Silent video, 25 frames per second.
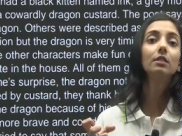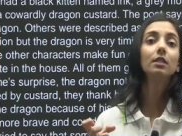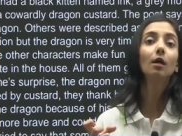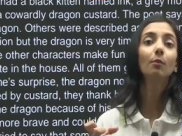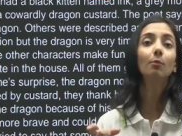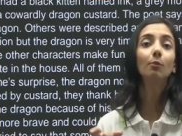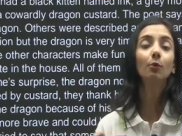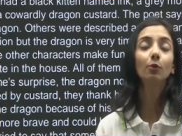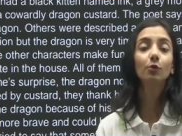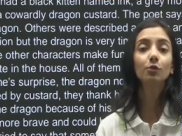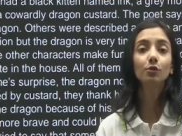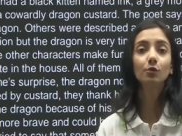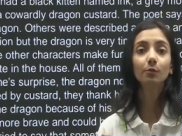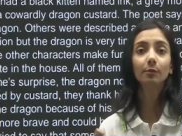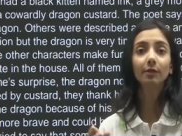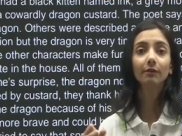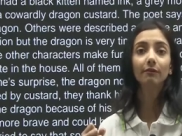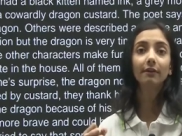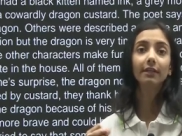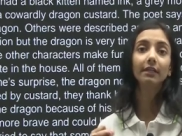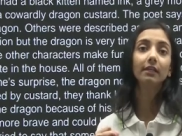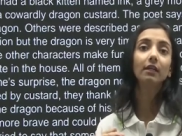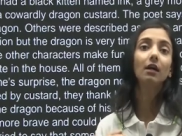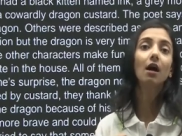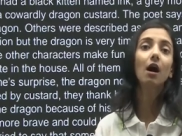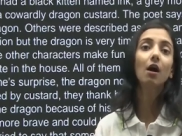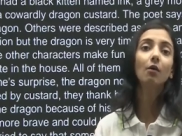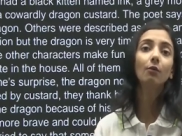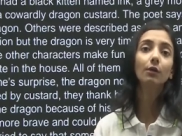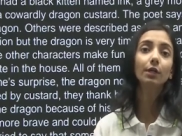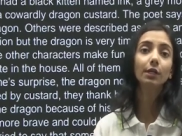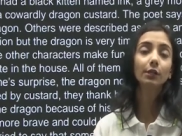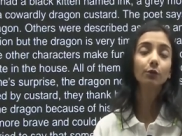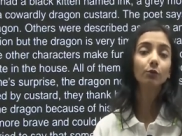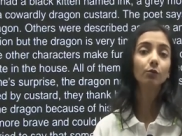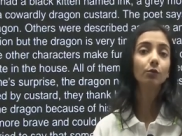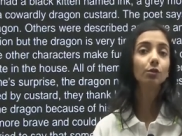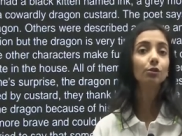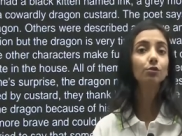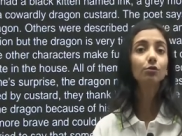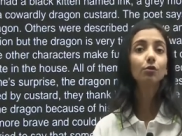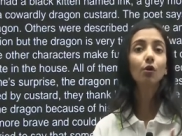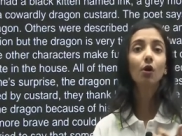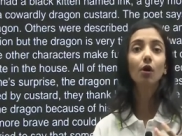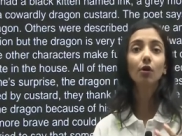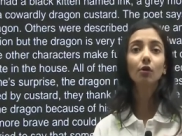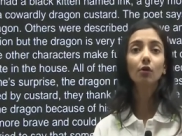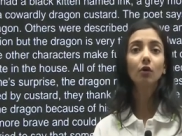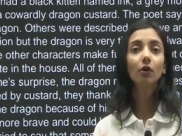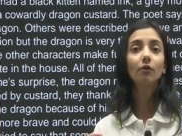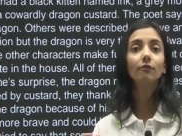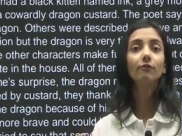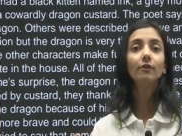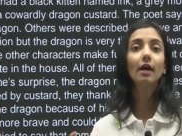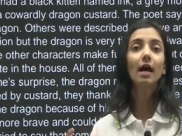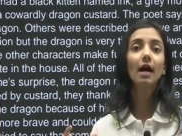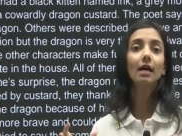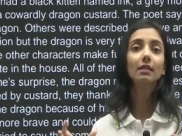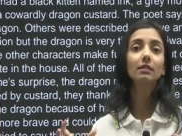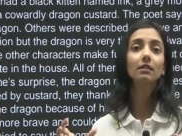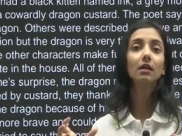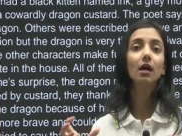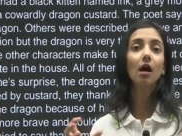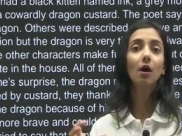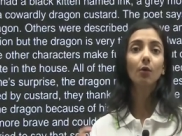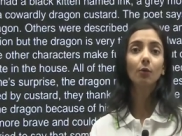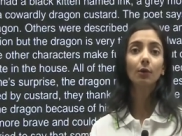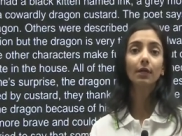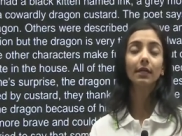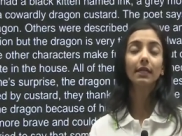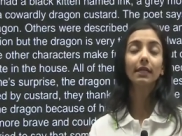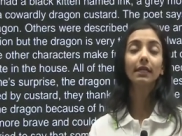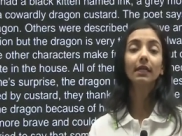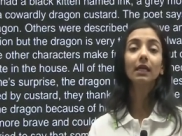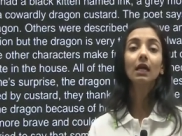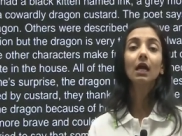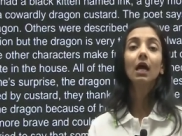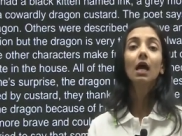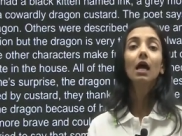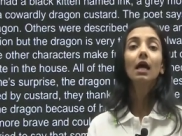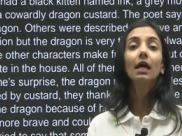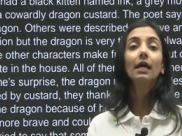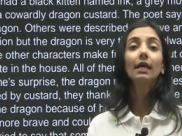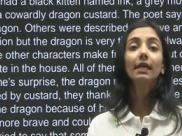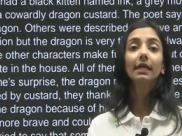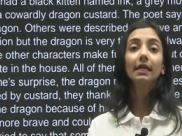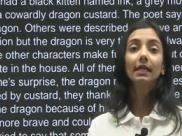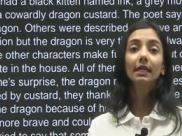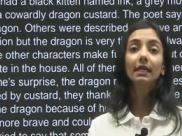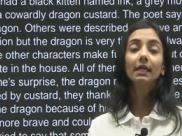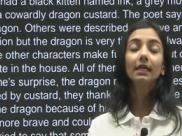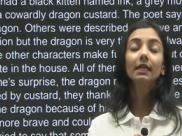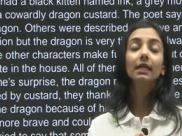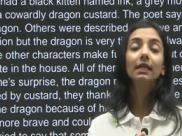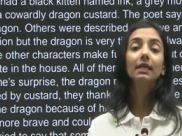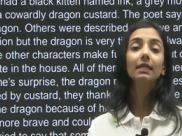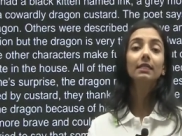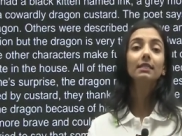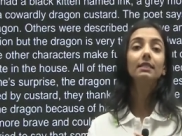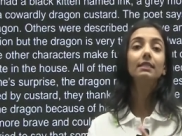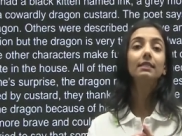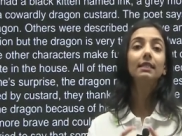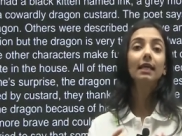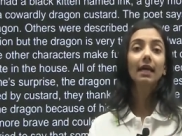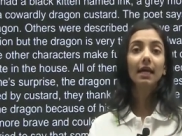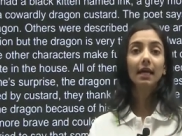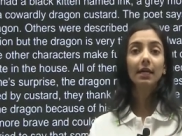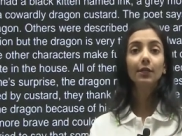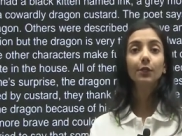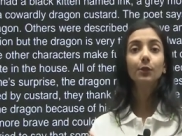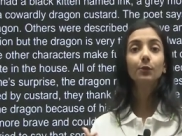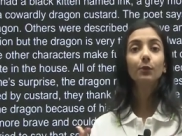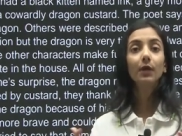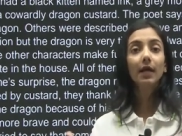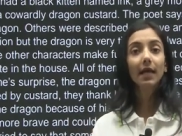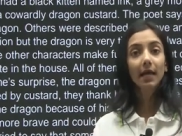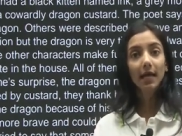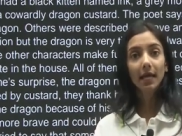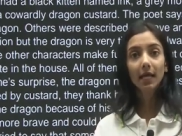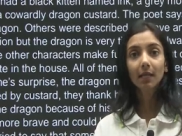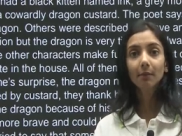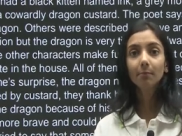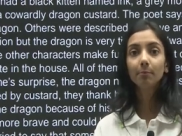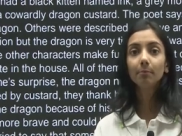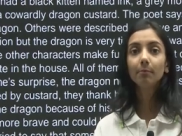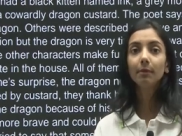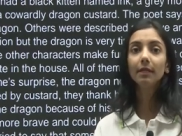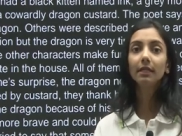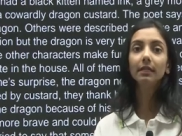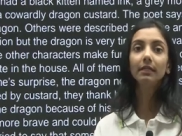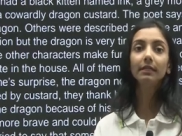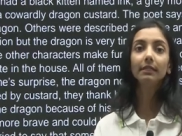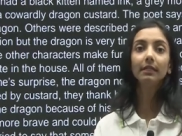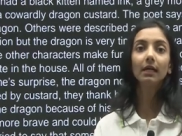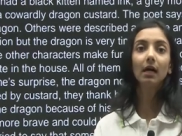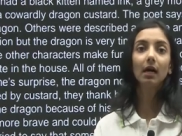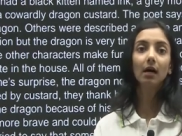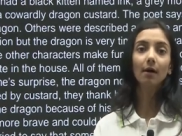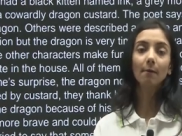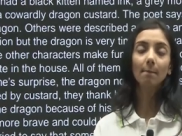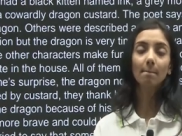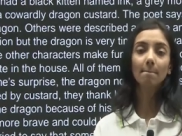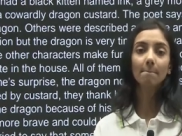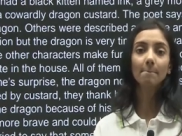supposed to be very cowardly, who was thought of as cowardly, he is there to help Belinda.